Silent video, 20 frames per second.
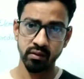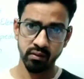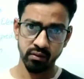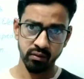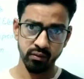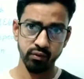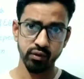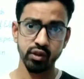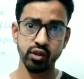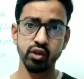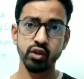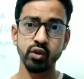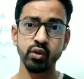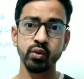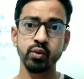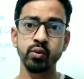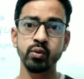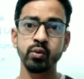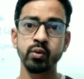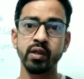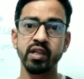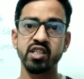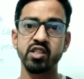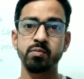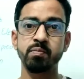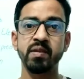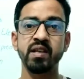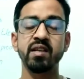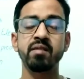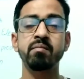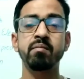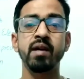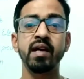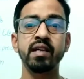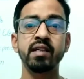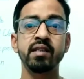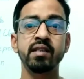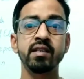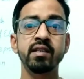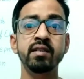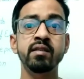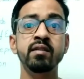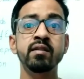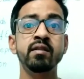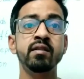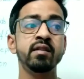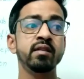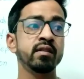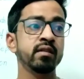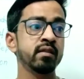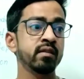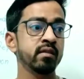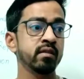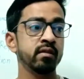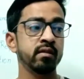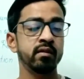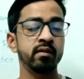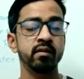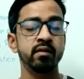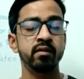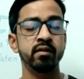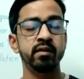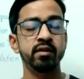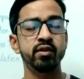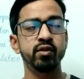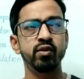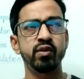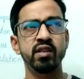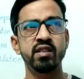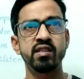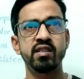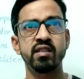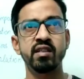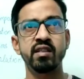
which you explain by the you can say